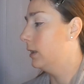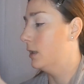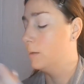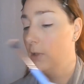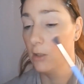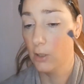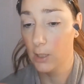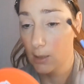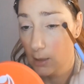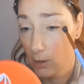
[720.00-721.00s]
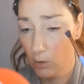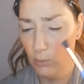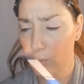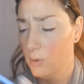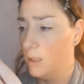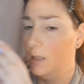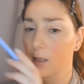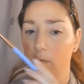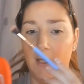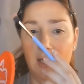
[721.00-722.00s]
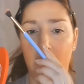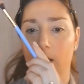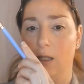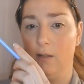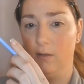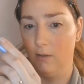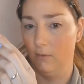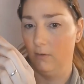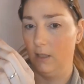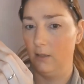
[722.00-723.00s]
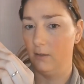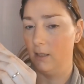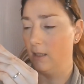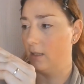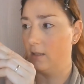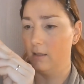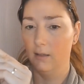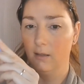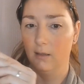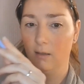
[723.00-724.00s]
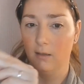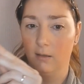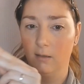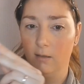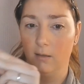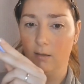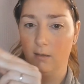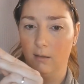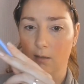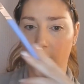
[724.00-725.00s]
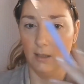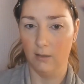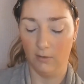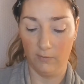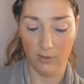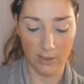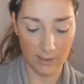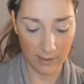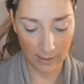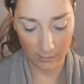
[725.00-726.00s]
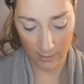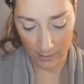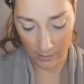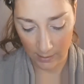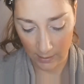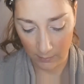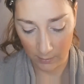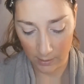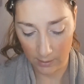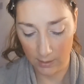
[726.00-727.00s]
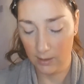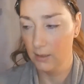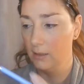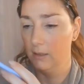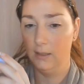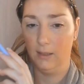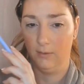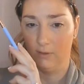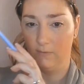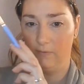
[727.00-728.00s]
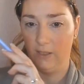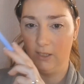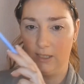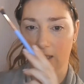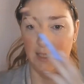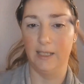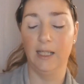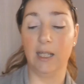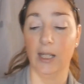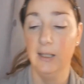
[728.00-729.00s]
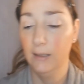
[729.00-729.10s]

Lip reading: as my transition. Ooh, this is very, I don't know, can you see this? I don't know if you can see how dusty that was. It was very dusty.